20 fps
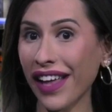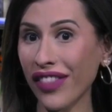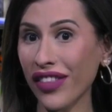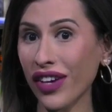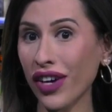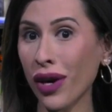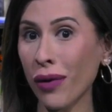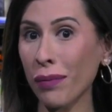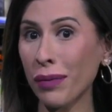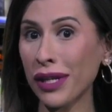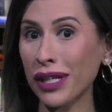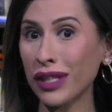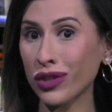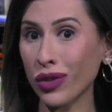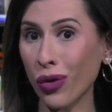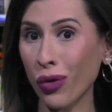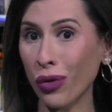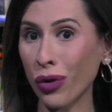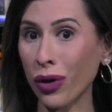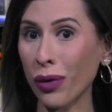the company's
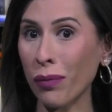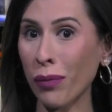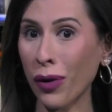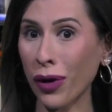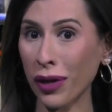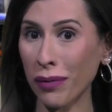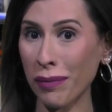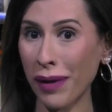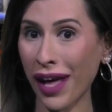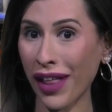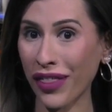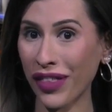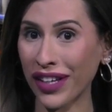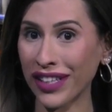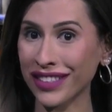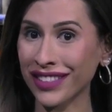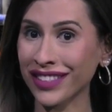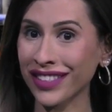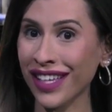owner, Mark Mathis.